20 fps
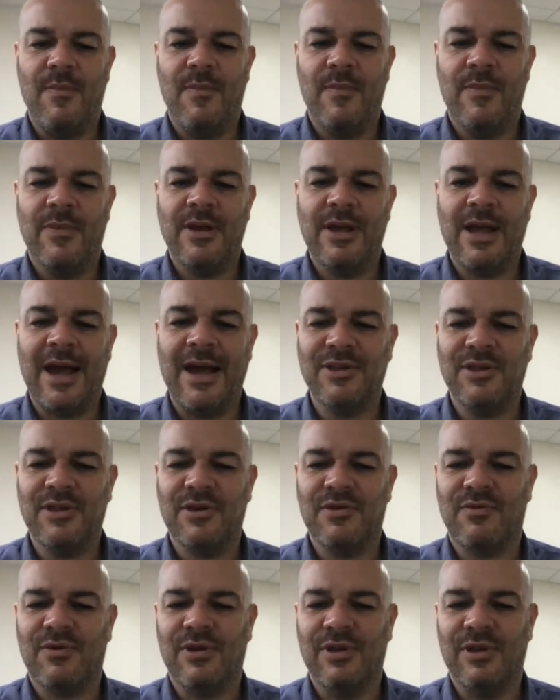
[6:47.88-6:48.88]

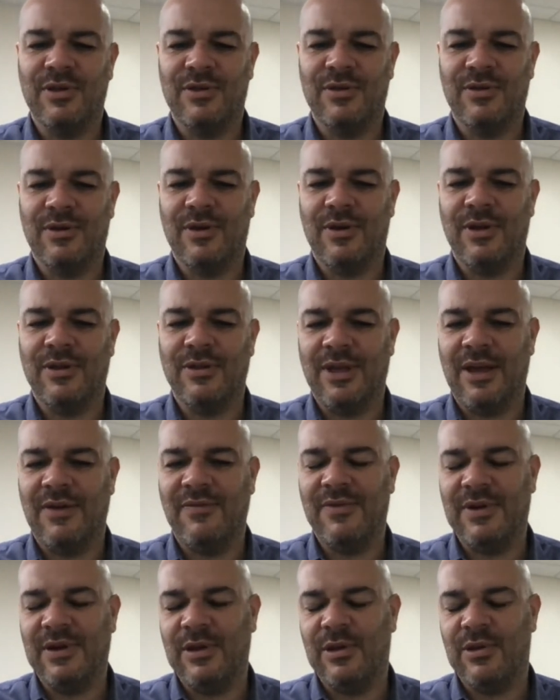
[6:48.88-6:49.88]
categories and
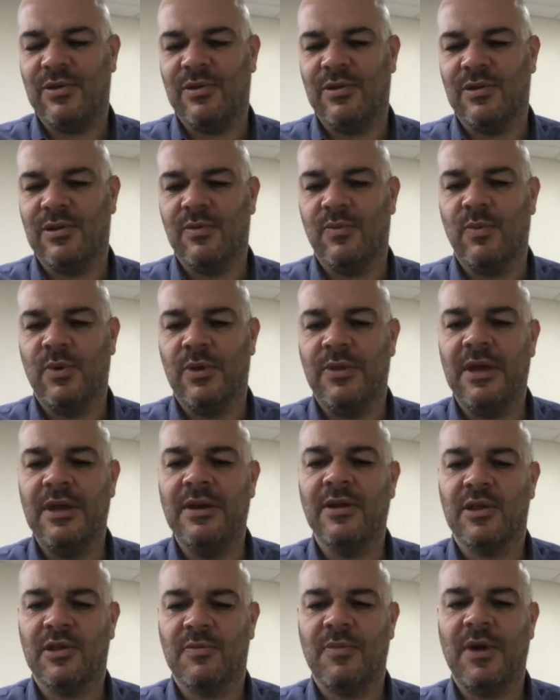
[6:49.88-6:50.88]
definitions
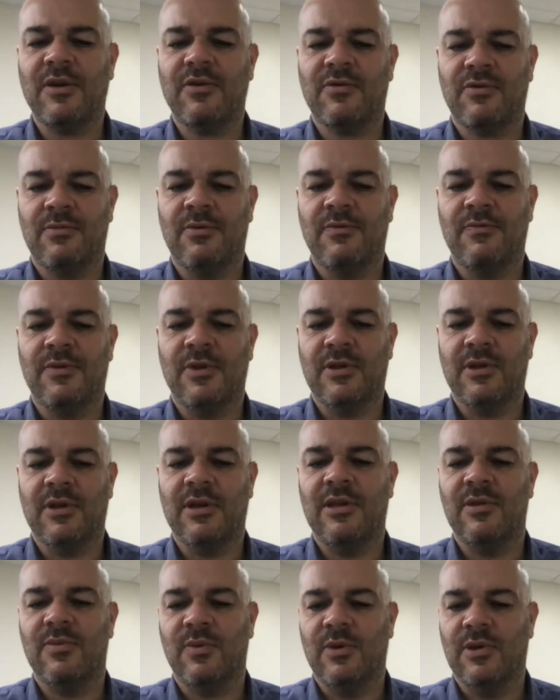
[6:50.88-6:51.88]
within a spectrum of
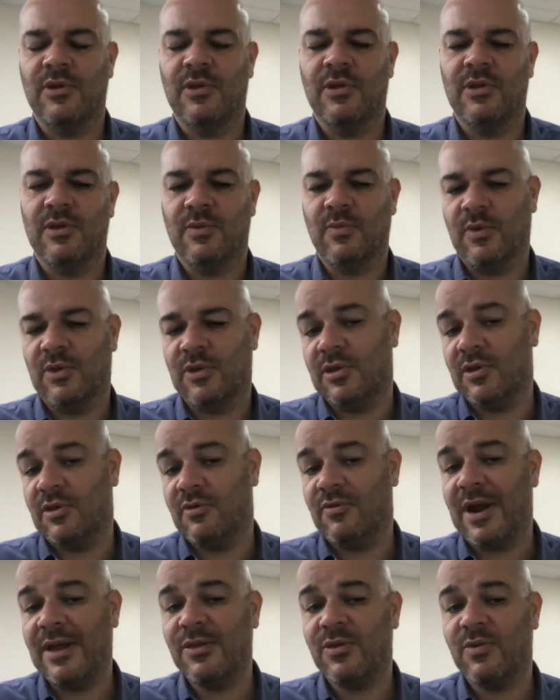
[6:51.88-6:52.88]
disease, which is a
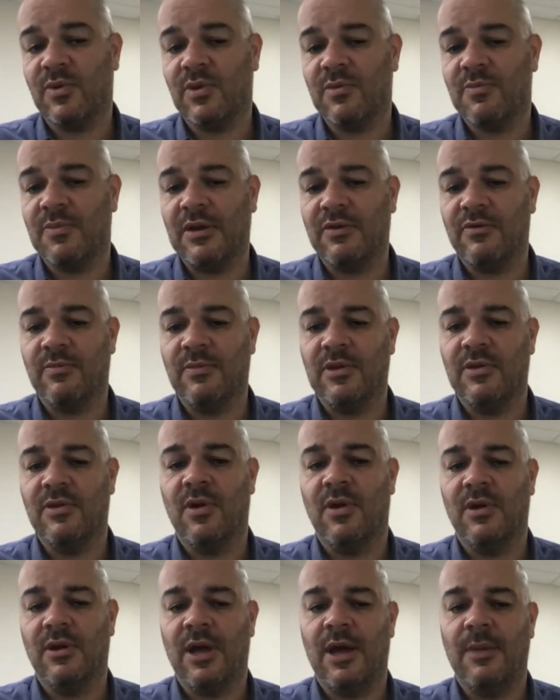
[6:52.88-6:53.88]
gradual spectrum. It's
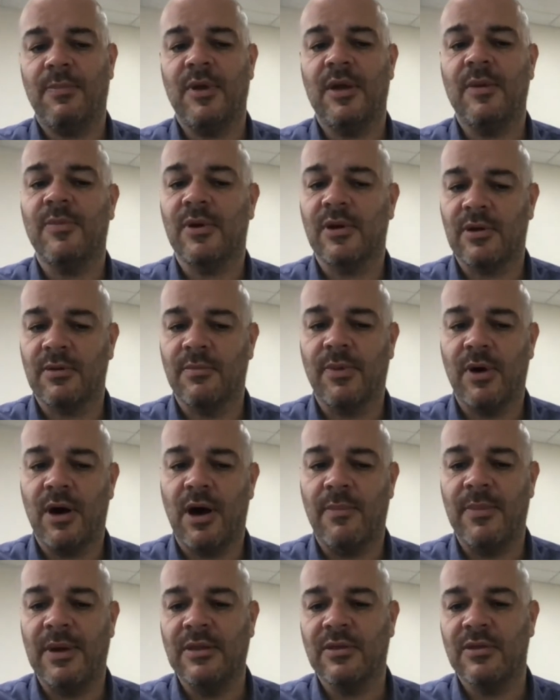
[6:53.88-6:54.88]
not like people are
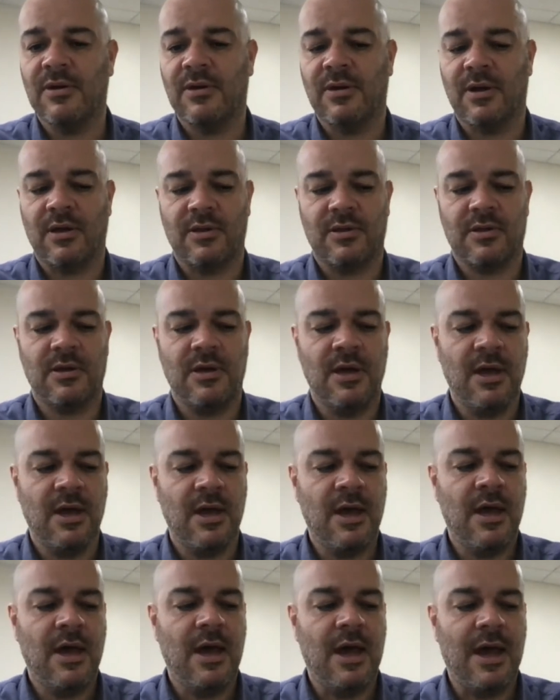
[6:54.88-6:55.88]
compartmentalized.
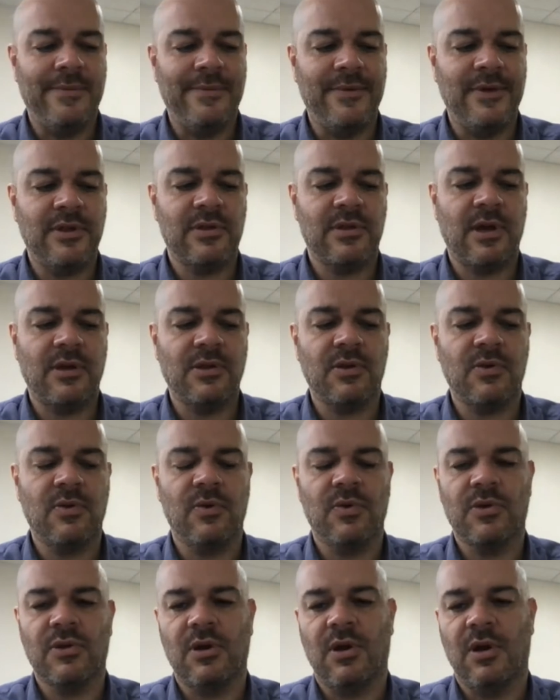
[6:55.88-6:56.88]
And this does
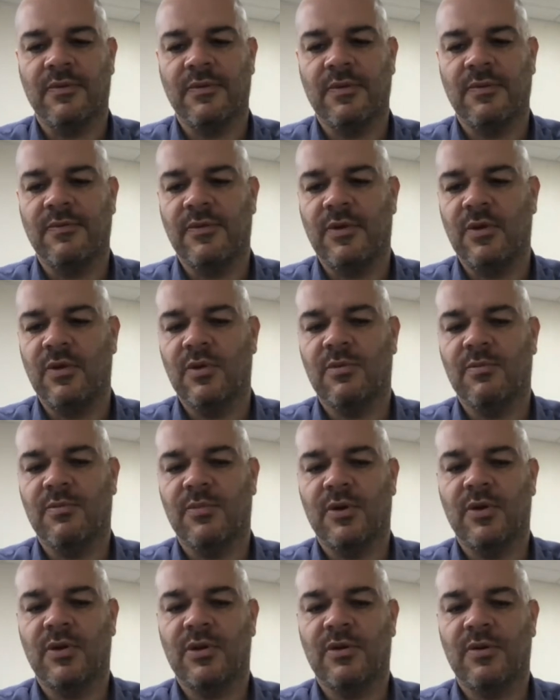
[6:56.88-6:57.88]
cause a lot of confusion,
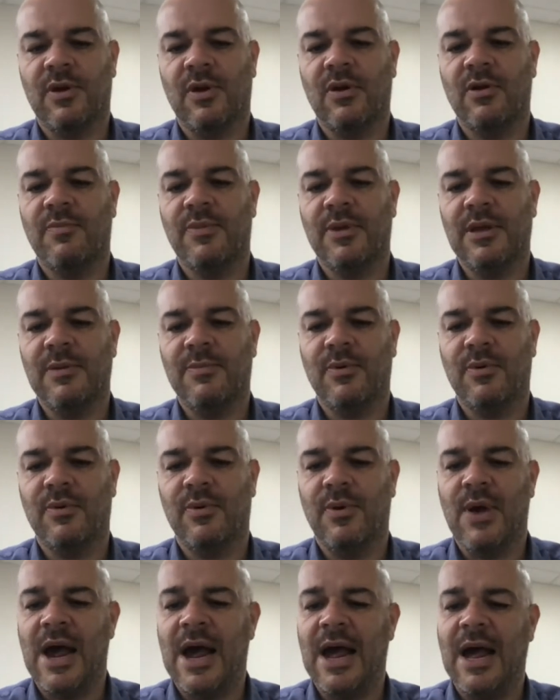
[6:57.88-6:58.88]
because there are a lot of people
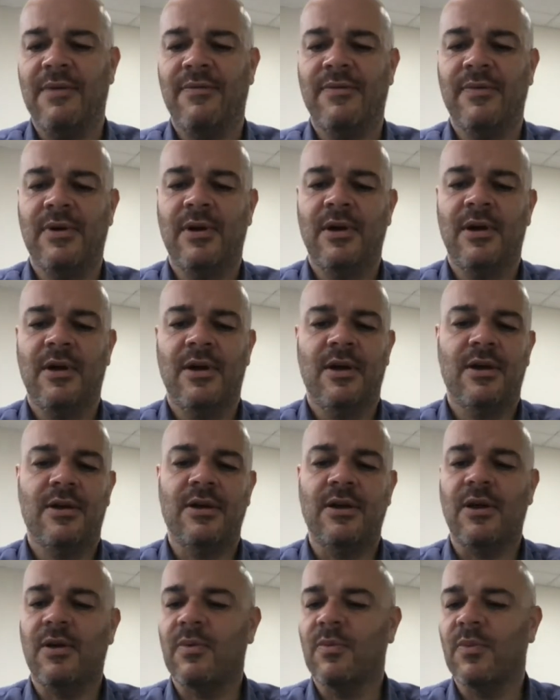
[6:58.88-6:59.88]
who have,
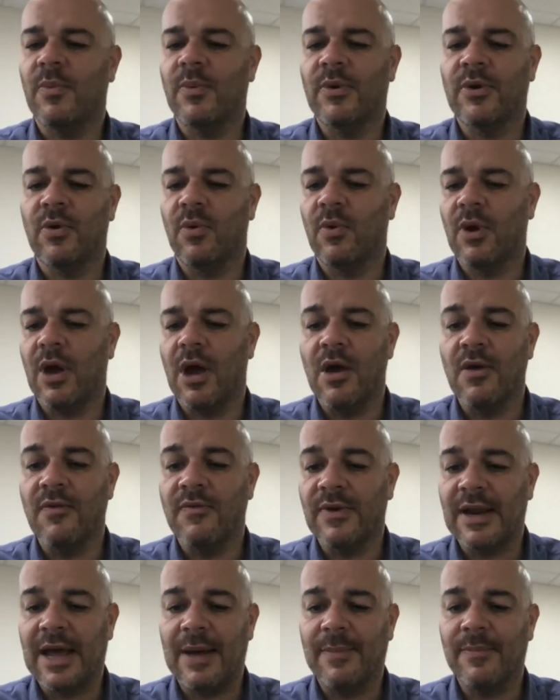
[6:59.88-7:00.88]
what we call overlap